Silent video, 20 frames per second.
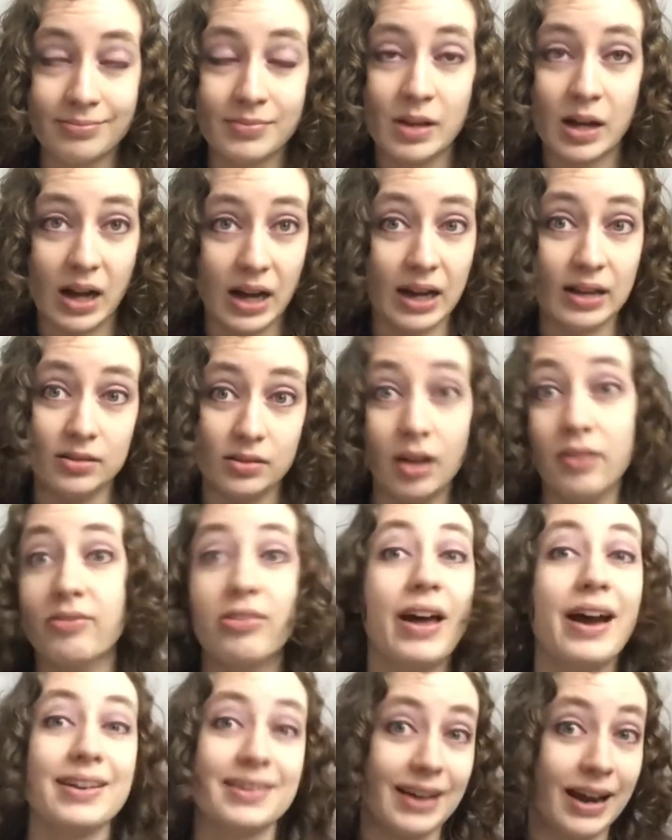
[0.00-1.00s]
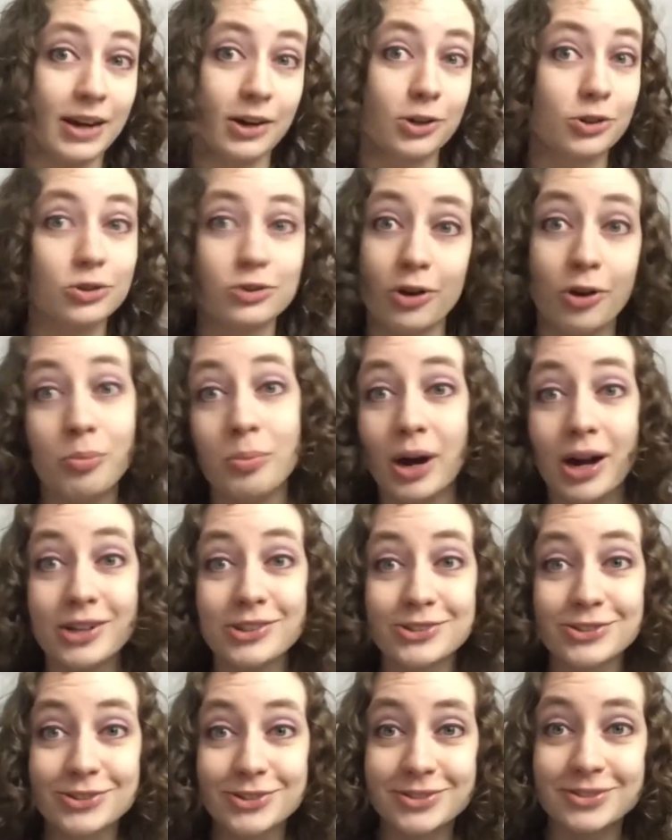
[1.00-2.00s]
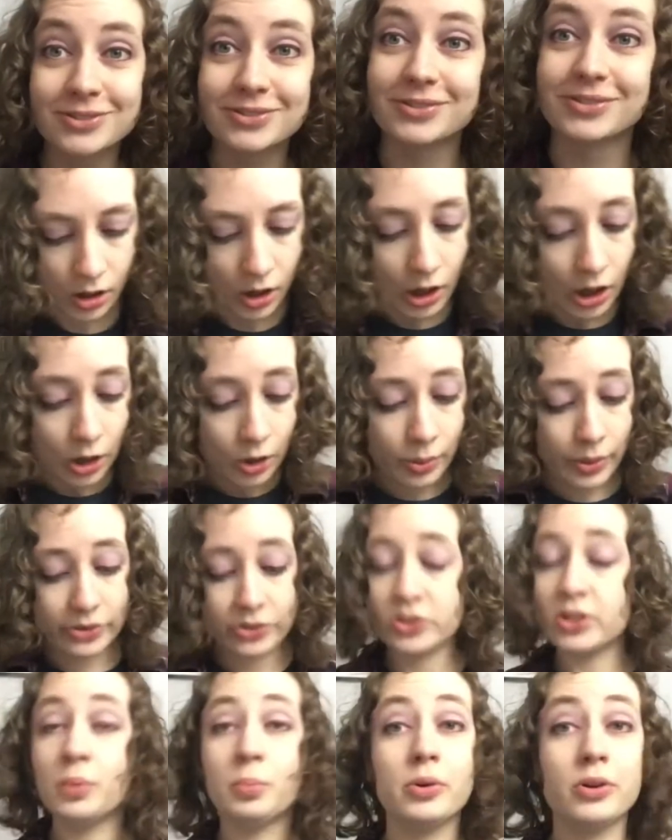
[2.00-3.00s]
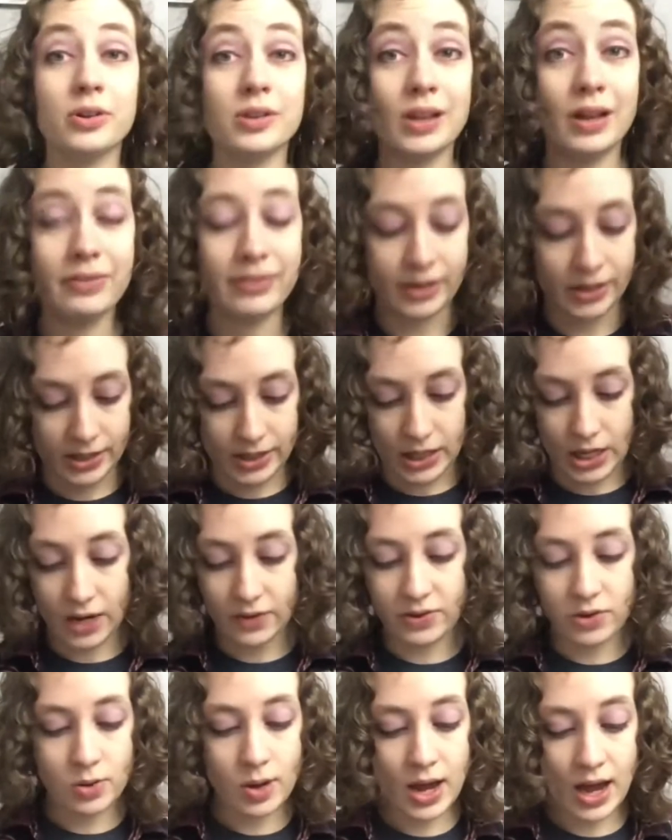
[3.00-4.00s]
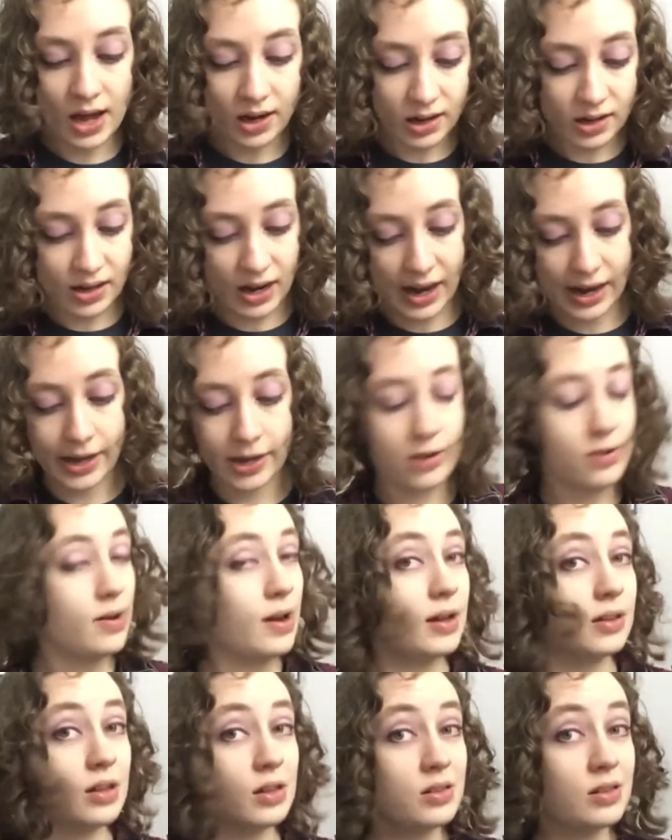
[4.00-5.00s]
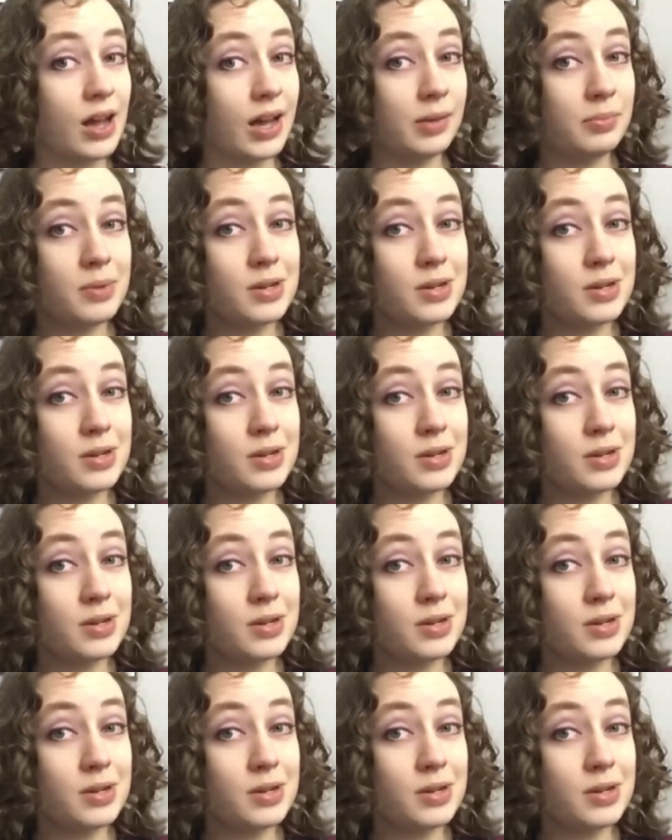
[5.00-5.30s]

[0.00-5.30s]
I love that dagger so much. Question number 11. If you had an IRL alignment,